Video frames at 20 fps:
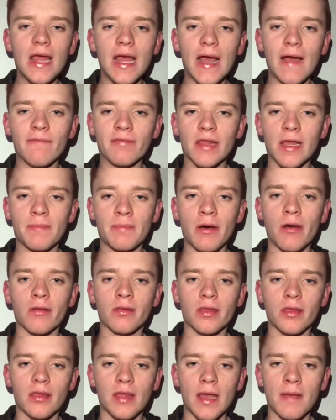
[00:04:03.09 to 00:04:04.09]
after
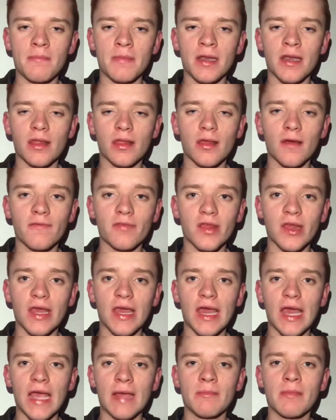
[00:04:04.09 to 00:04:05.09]
about 10 minutes of the
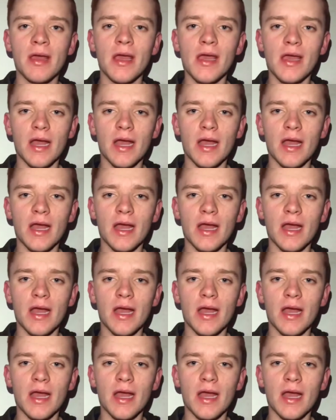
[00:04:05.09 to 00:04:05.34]
game,